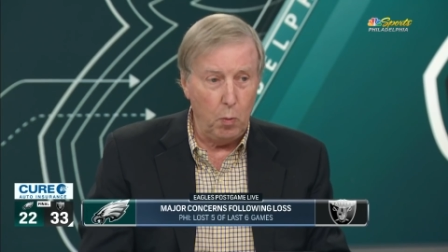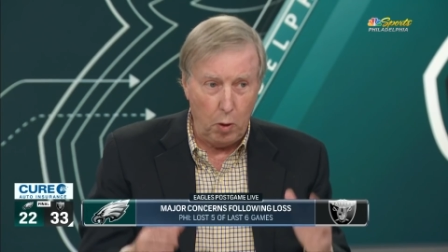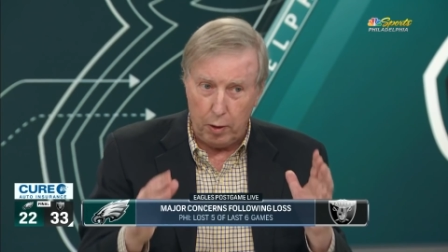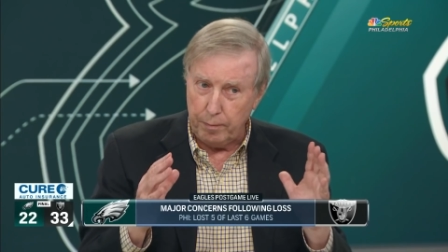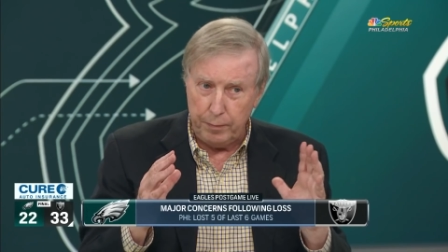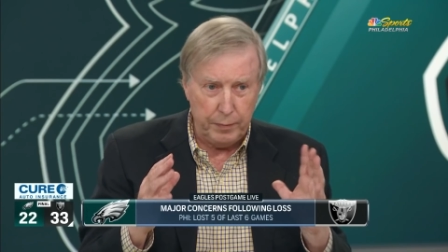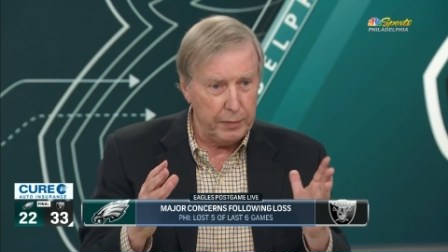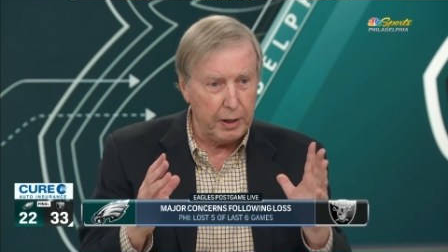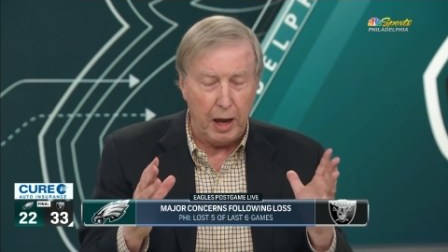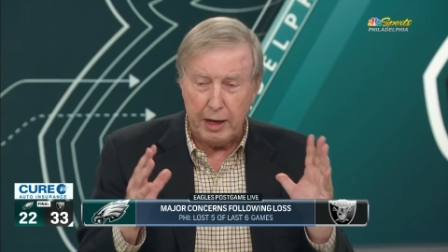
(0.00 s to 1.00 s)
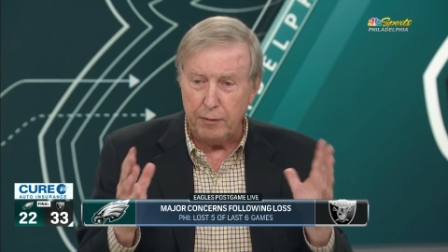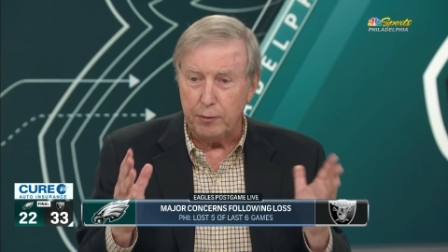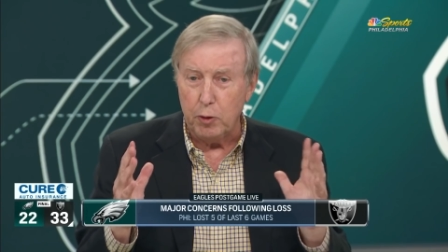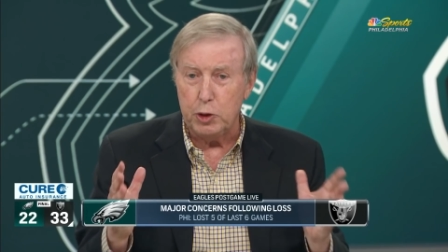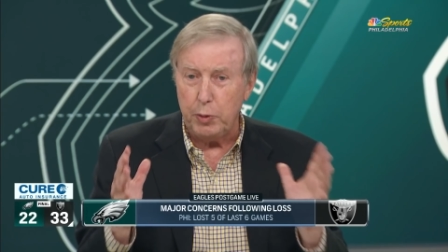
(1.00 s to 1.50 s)
were the kind
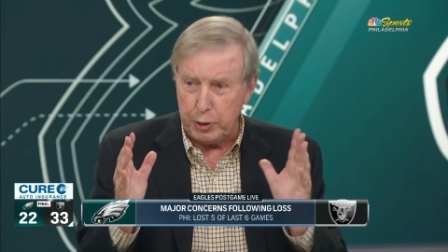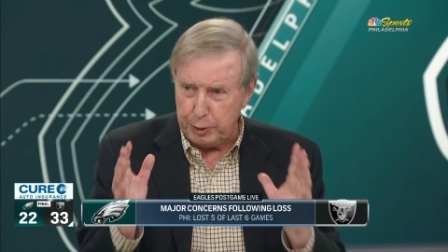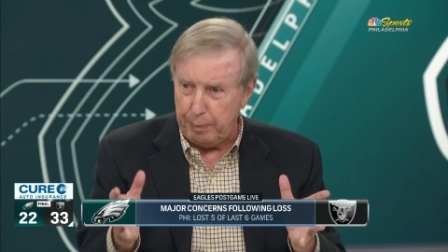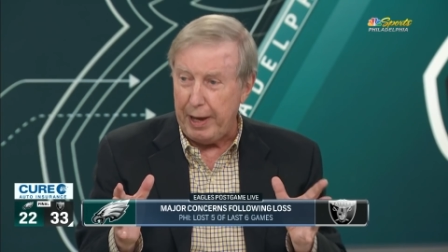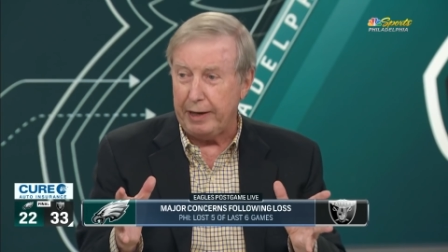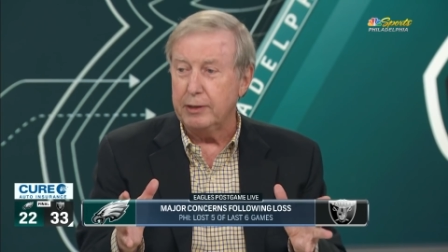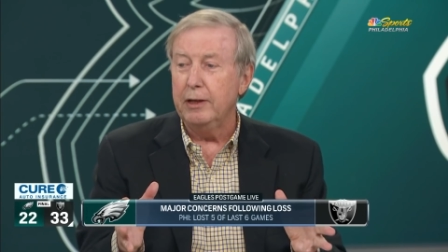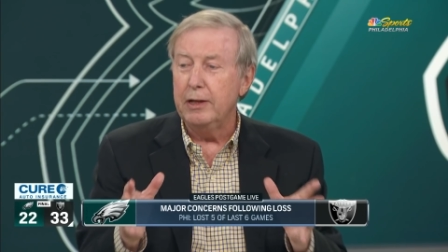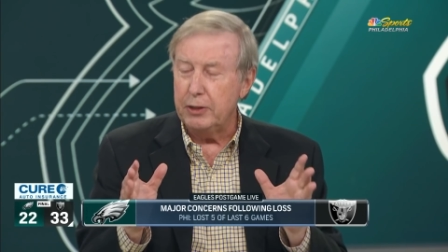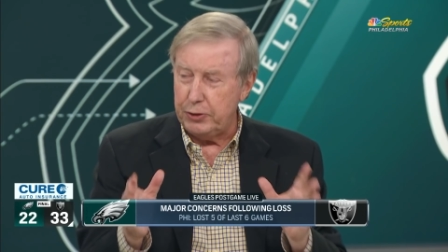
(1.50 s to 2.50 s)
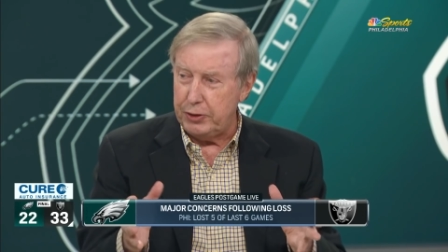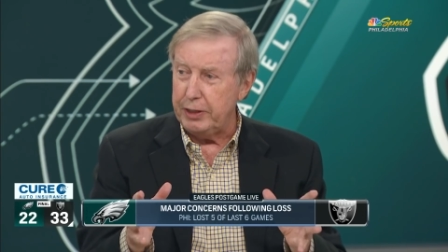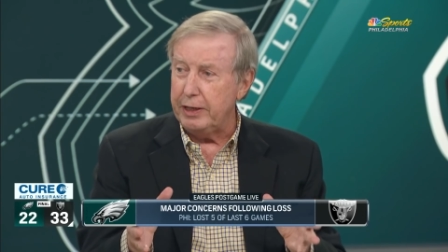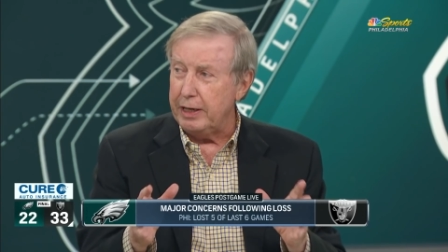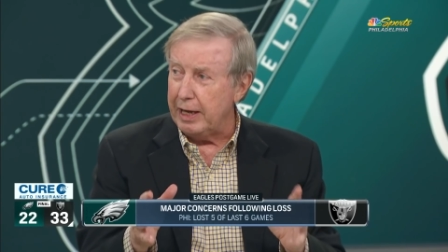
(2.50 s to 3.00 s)
of throws you expect to
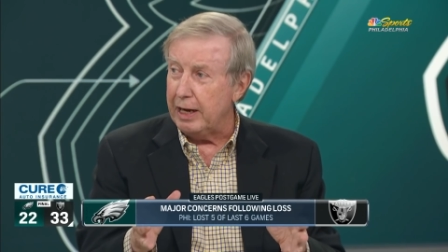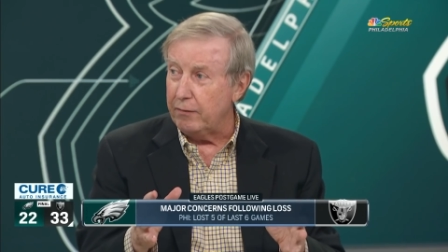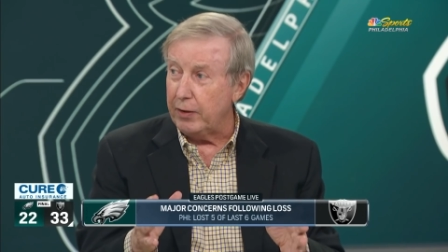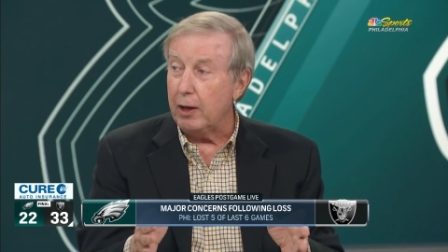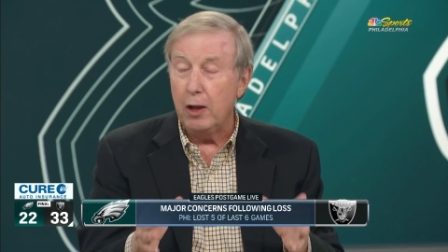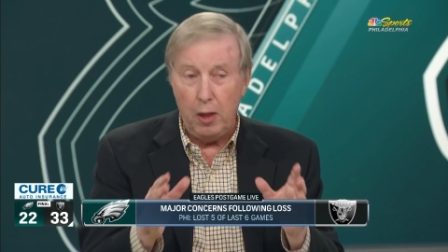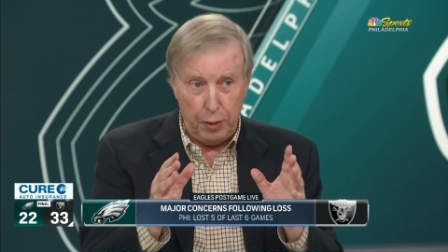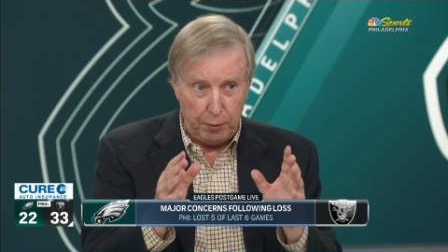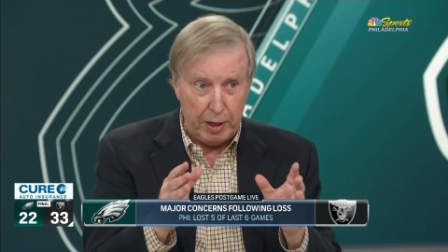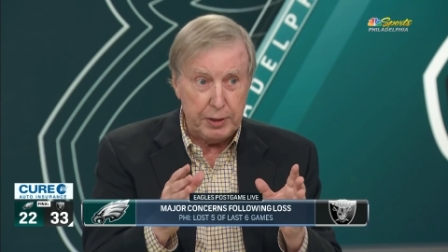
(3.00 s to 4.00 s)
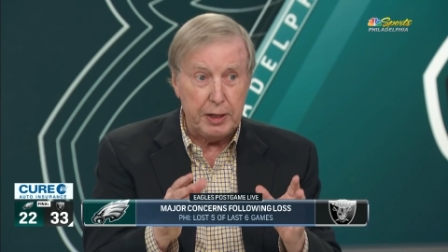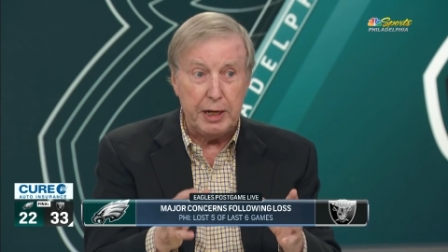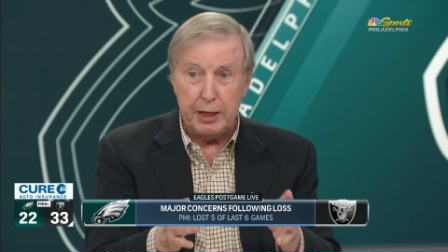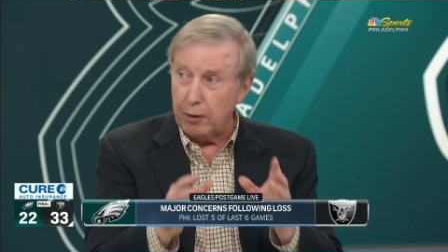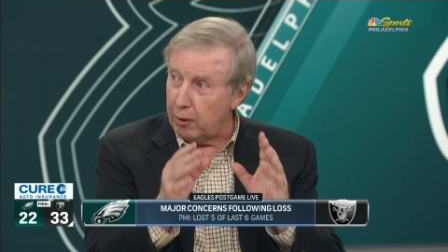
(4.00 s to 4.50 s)
see in the NFL? Thread the
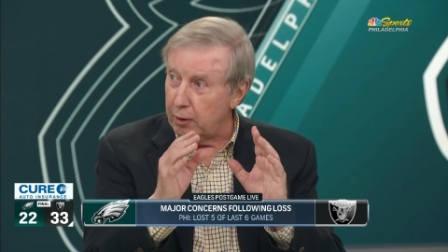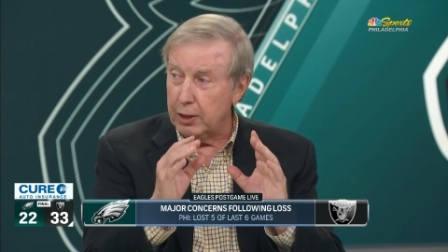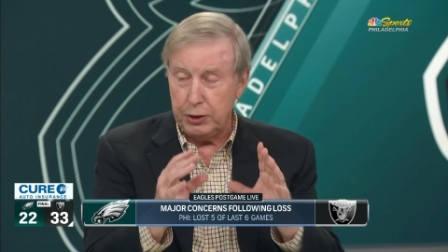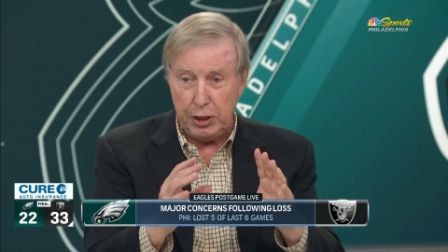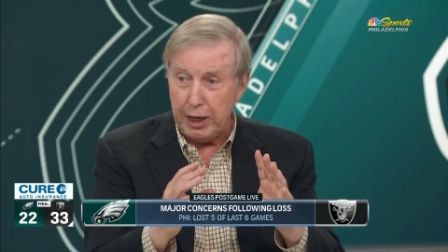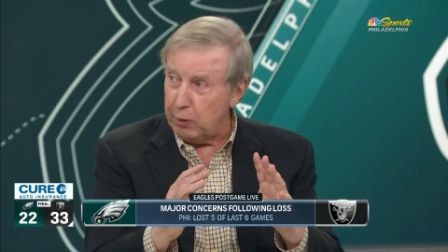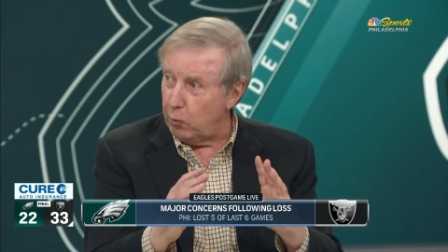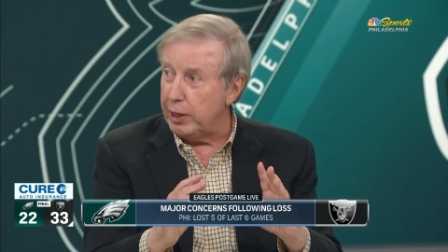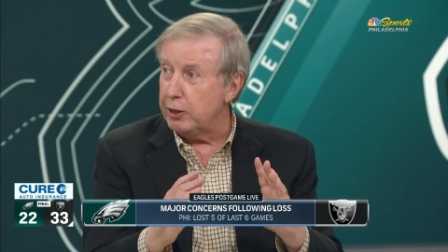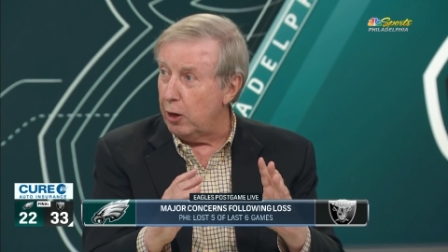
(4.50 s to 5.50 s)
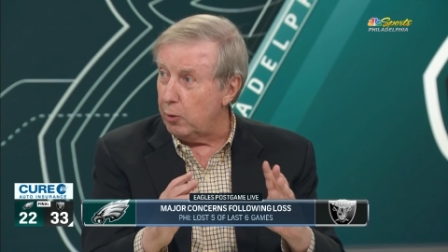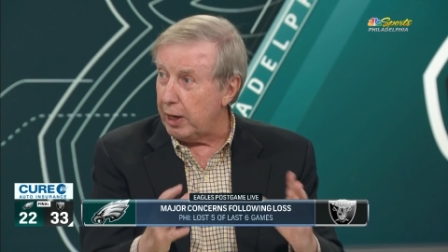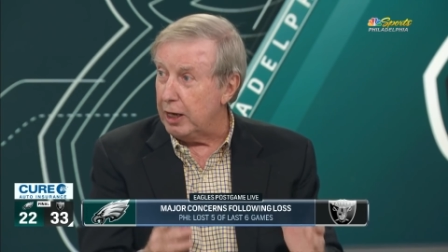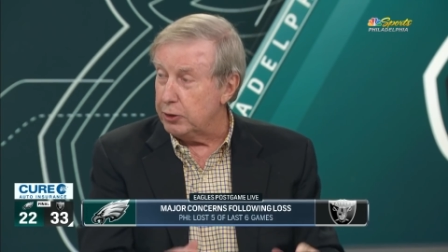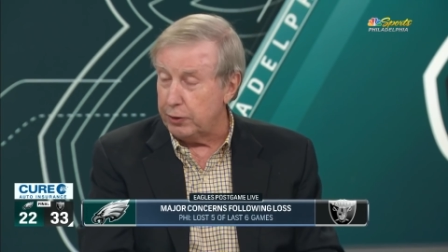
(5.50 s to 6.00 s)
needle, tight window
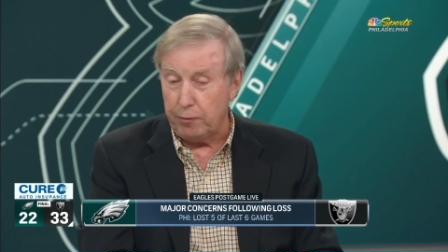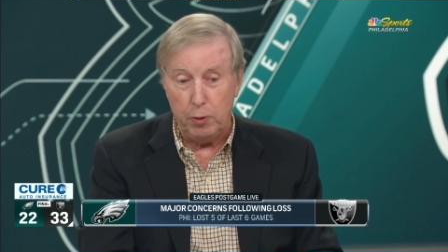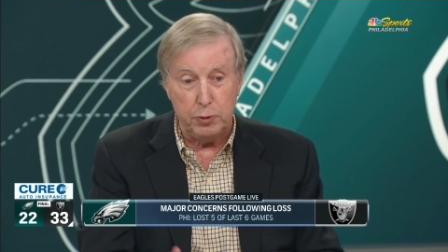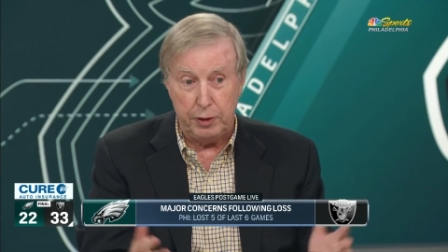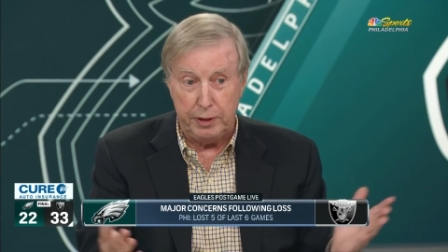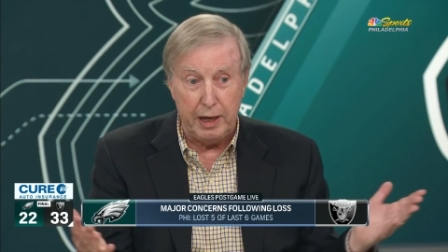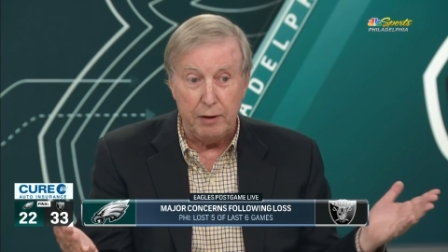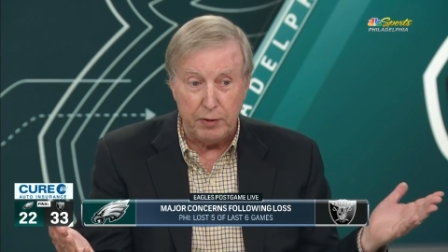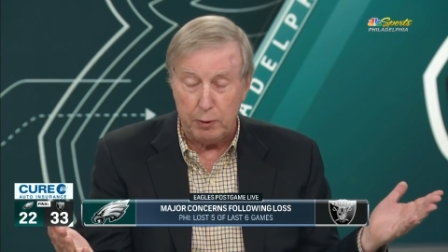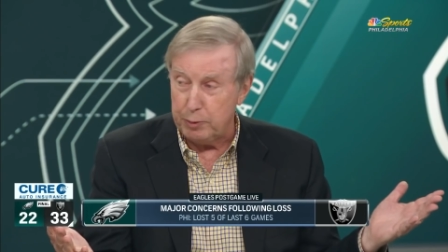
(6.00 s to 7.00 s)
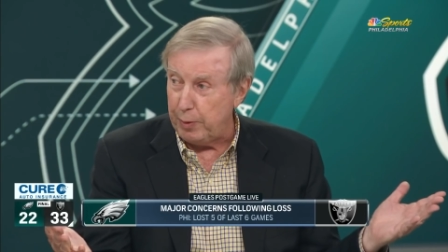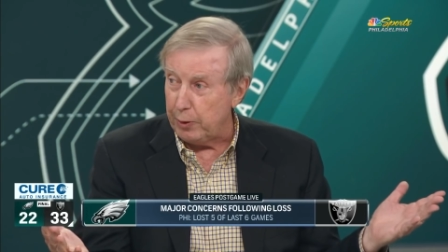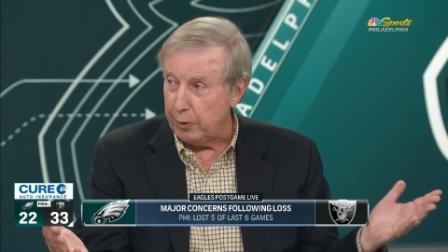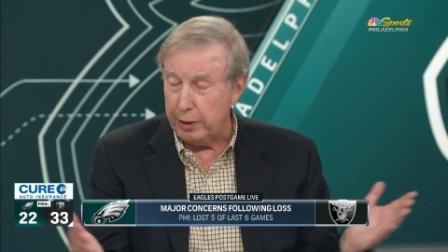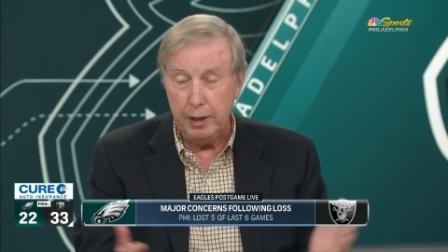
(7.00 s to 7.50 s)
kinds of throws that the NFL is
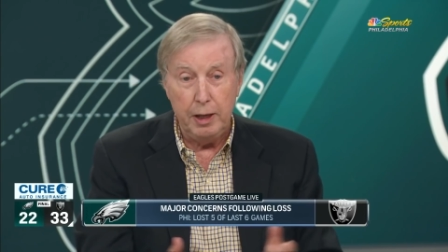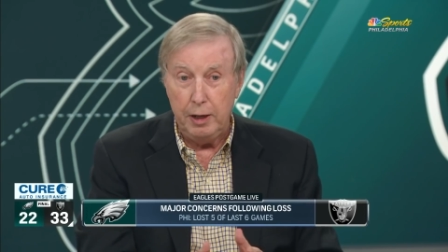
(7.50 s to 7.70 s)
built on.